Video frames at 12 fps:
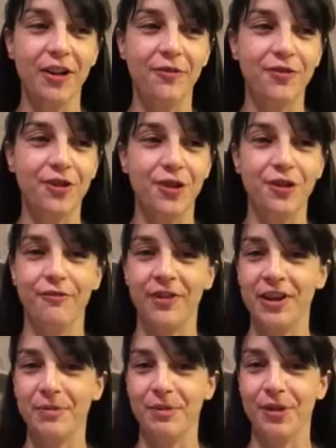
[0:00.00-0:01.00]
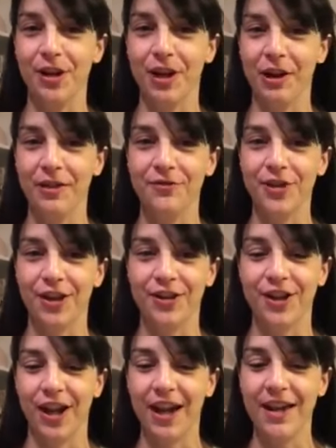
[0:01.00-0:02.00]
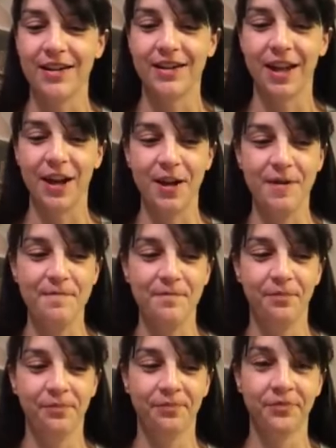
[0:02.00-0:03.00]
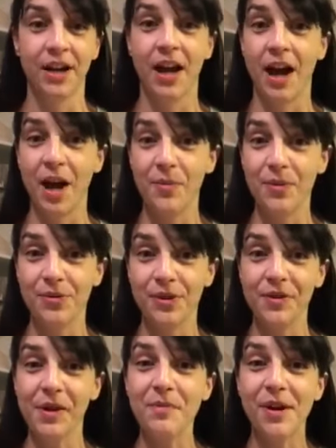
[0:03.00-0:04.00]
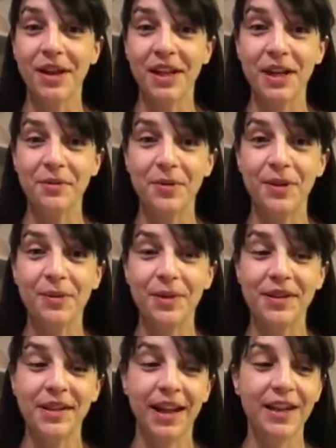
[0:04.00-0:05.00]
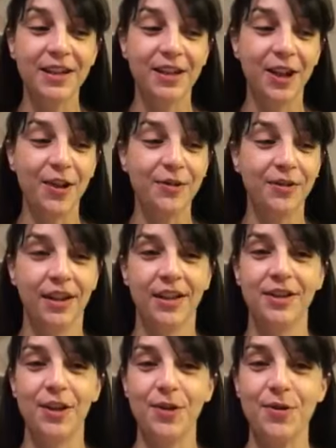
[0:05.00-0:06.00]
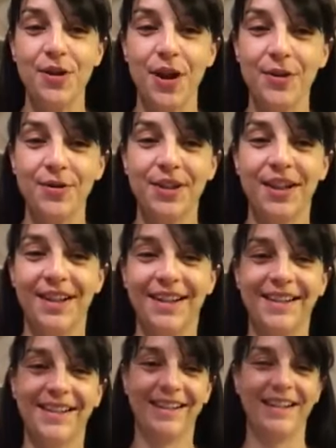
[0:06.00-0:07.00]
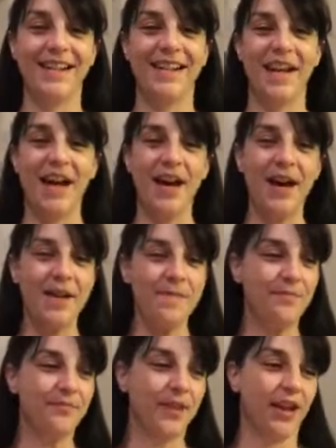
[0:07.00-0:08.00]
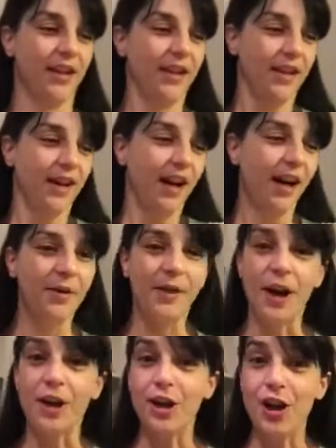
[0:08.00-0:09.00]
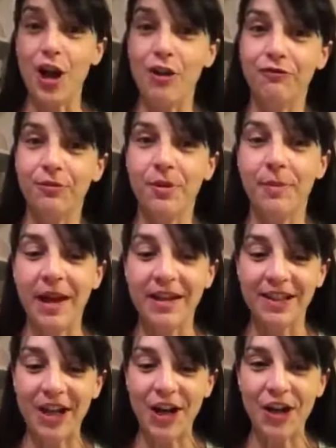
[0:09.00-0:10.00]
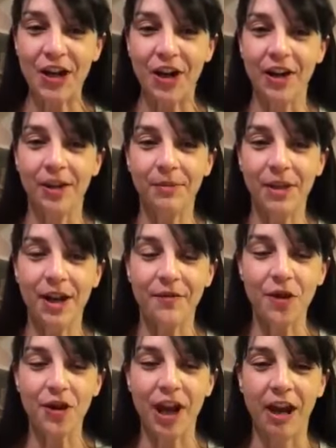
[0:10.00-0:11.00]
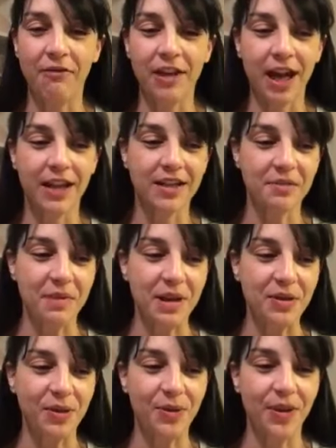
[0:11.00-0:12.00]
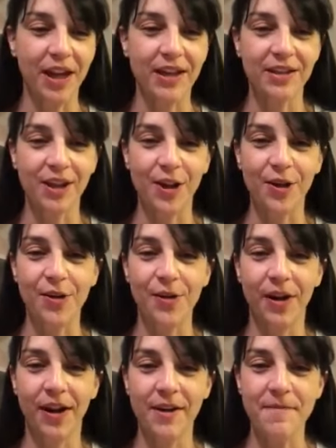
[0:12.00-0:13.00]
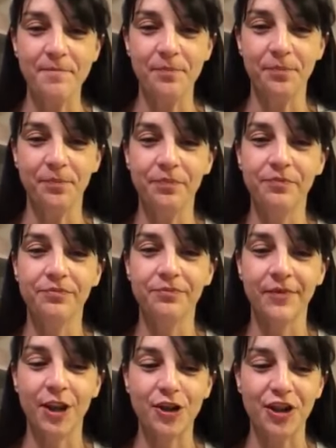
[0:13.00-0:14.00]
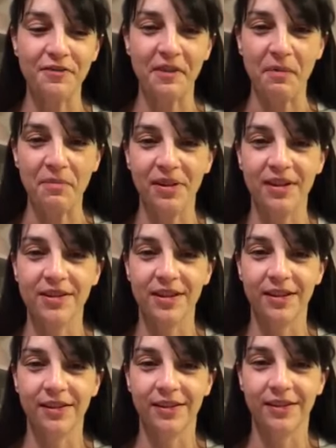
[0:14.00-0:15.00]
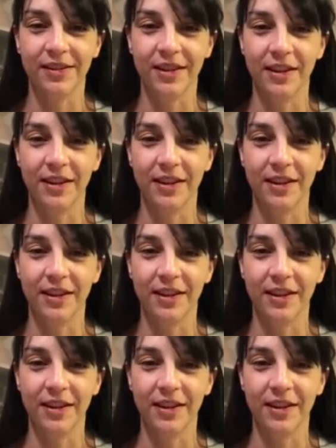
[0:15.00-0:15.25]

enough to do a Facebook Live just yet. I will do, I'm working up to it one day, so who knows. I can learn from the best, can't I? I mean, I've got Kerry Ann as a mentor there, so she's fabulous at